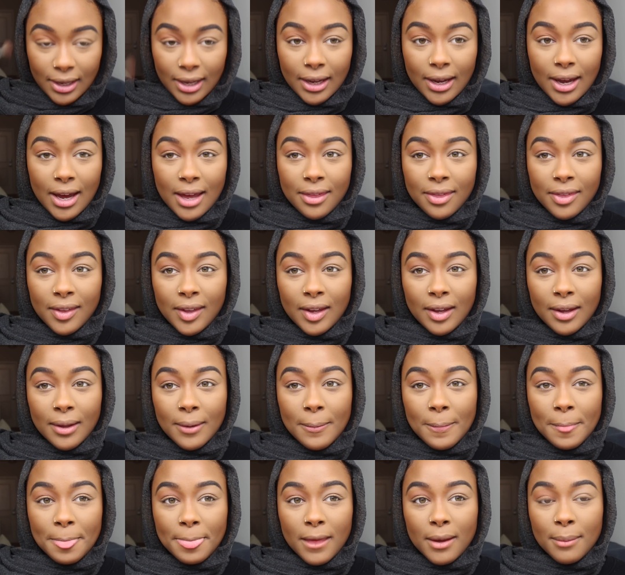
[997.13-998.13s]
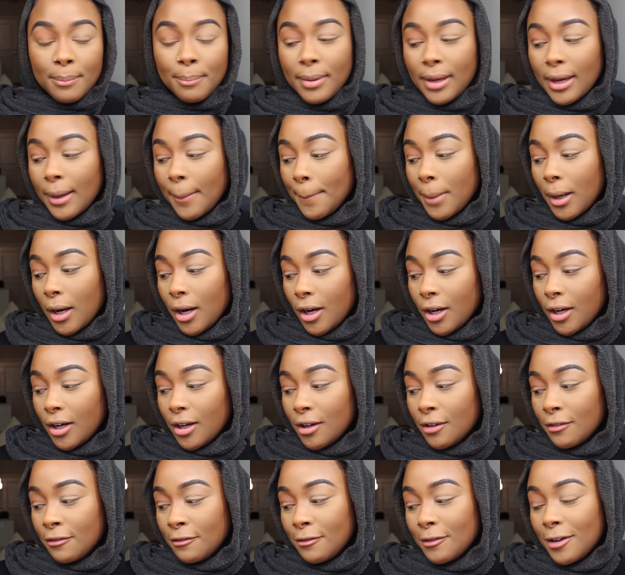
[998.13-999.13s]
Like, I think a big
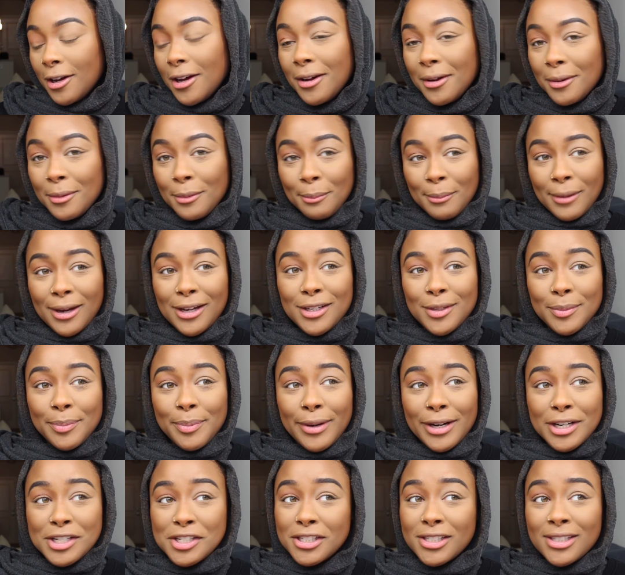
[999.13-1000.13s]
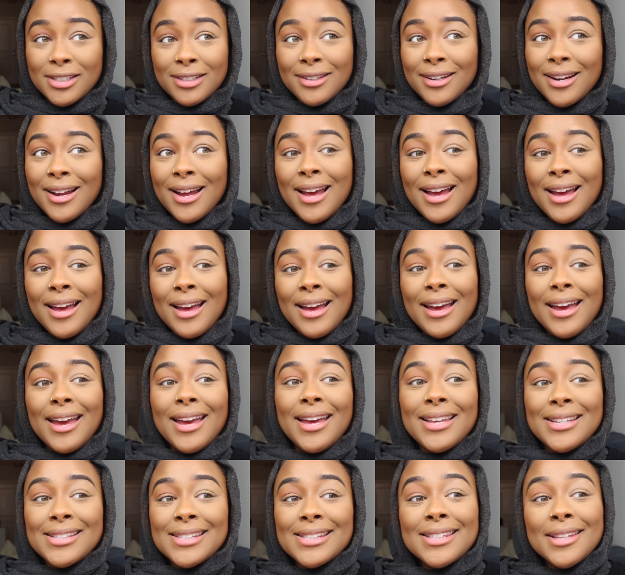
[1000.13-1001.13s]
part of my depression
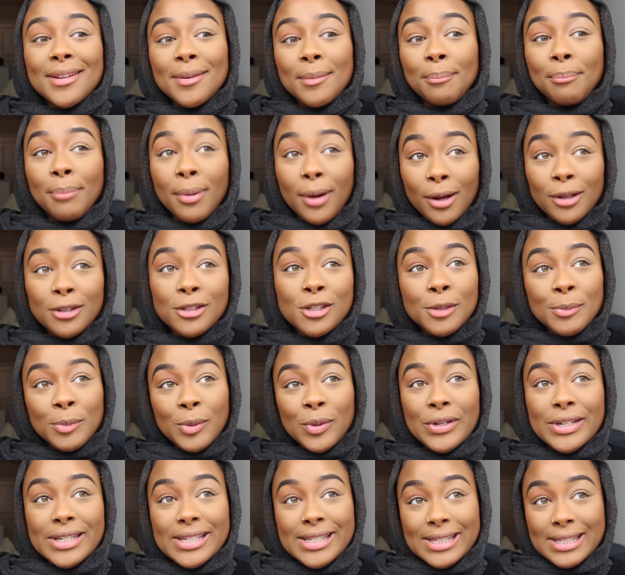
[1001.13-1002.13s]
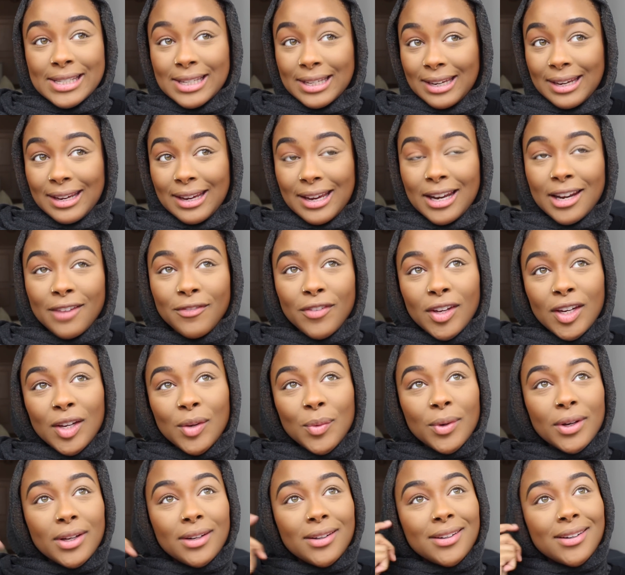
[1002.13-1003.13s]
is Baltimore City. And if
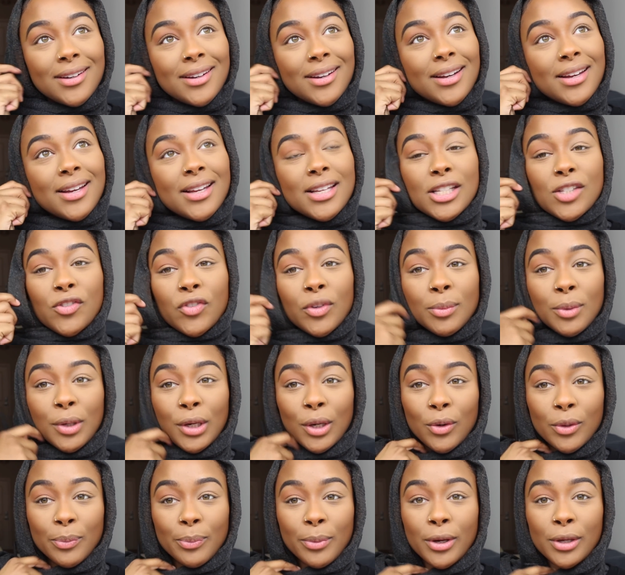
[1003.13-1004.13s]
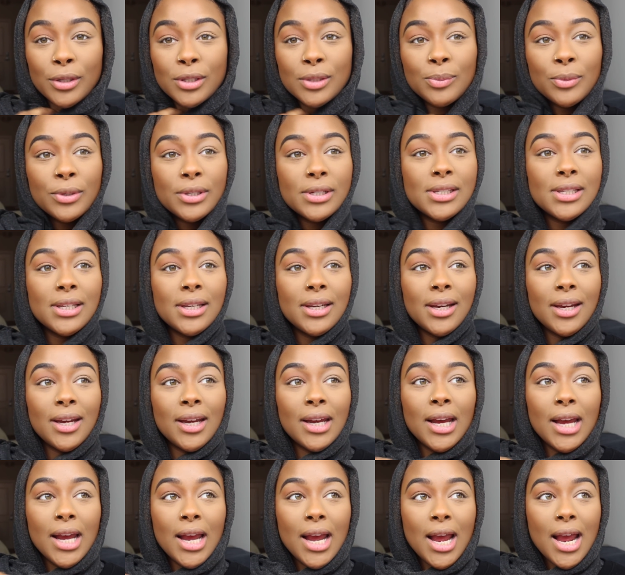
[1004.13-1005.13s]
anyone is familiar with Baltimore
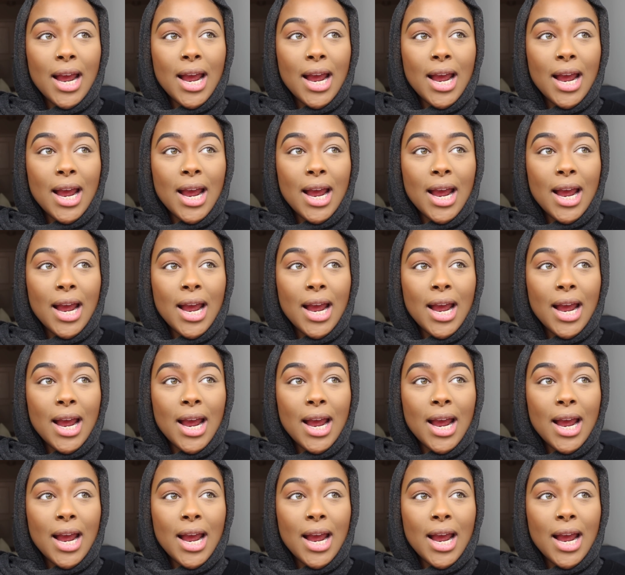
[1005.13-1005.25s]
City,